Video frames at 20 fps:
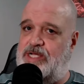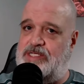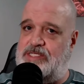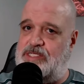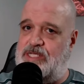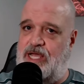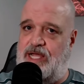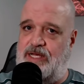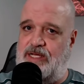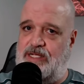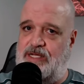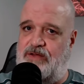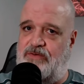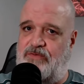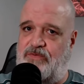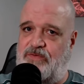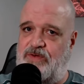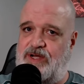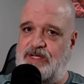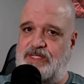and
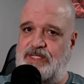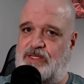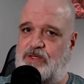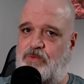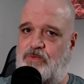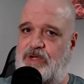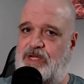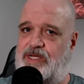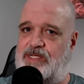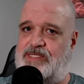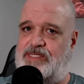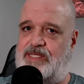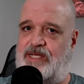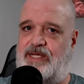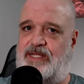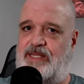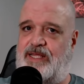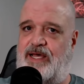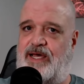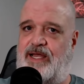confronted the witness
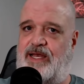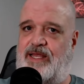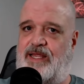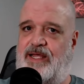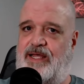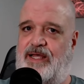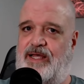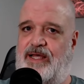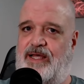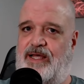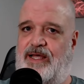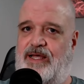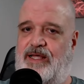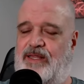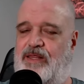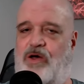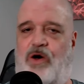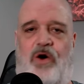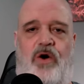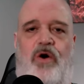like that,
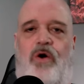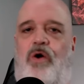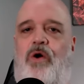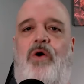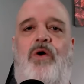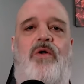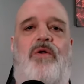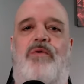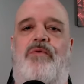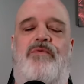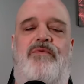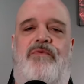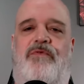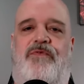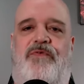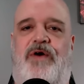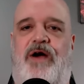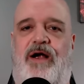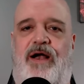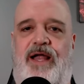the whole
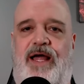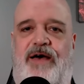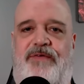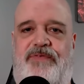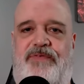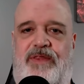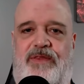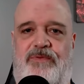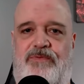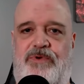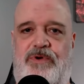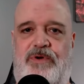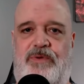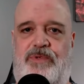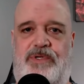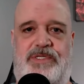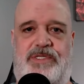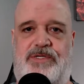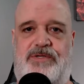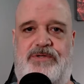far left in the room would
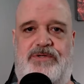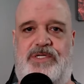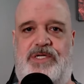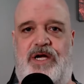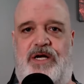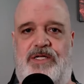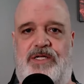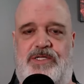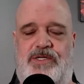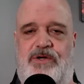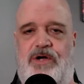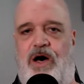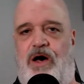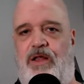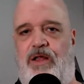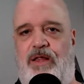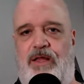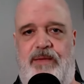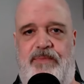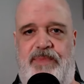have started
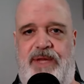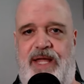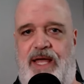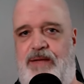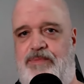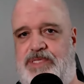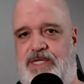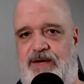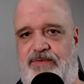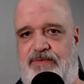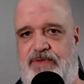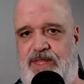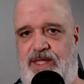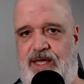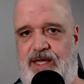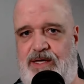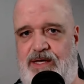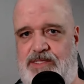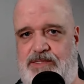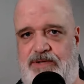calling them names and everything
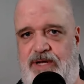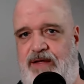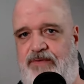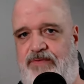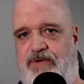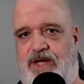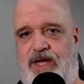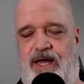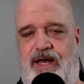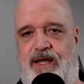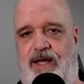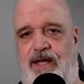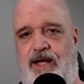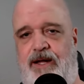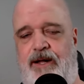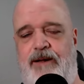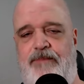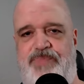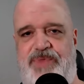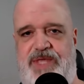else, right? Every kind of
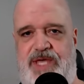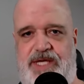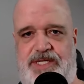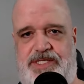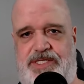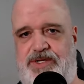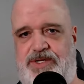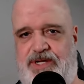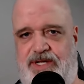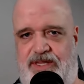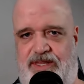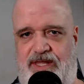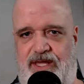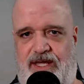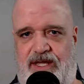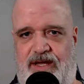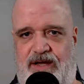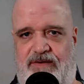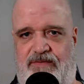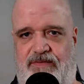ist you can think of.